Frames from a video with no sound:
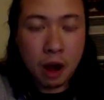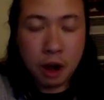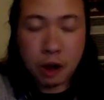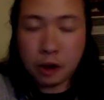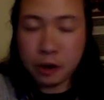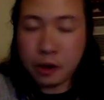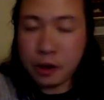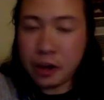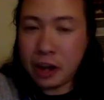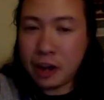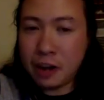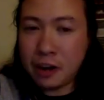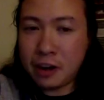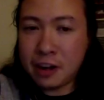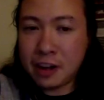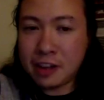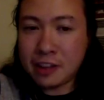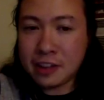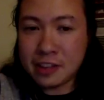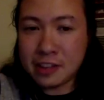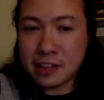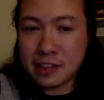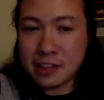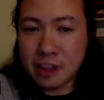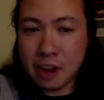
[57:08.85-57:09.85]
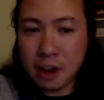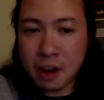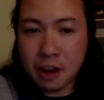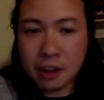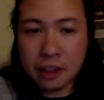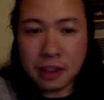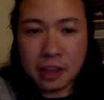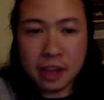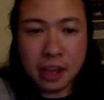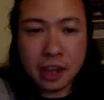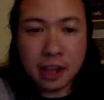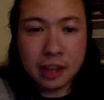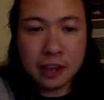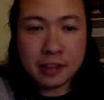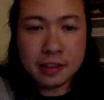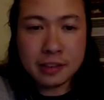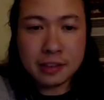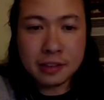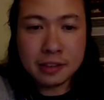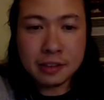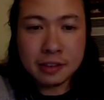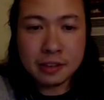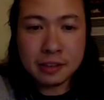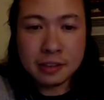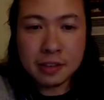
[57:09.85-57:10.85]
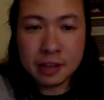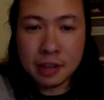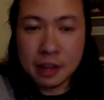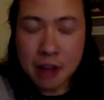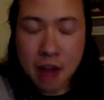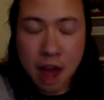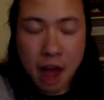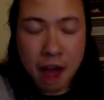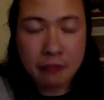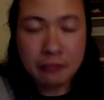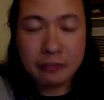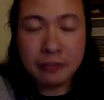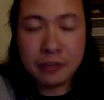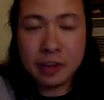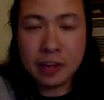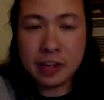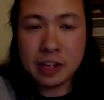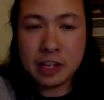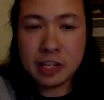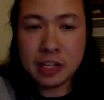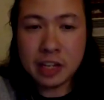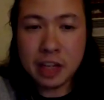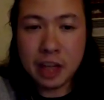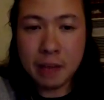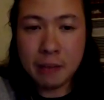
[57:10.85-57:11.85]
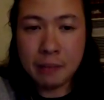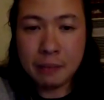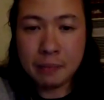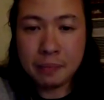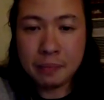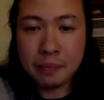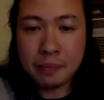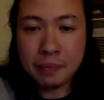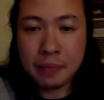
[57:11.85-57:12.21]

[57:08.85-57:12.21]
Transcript: Creator doesn't start things to not finish them.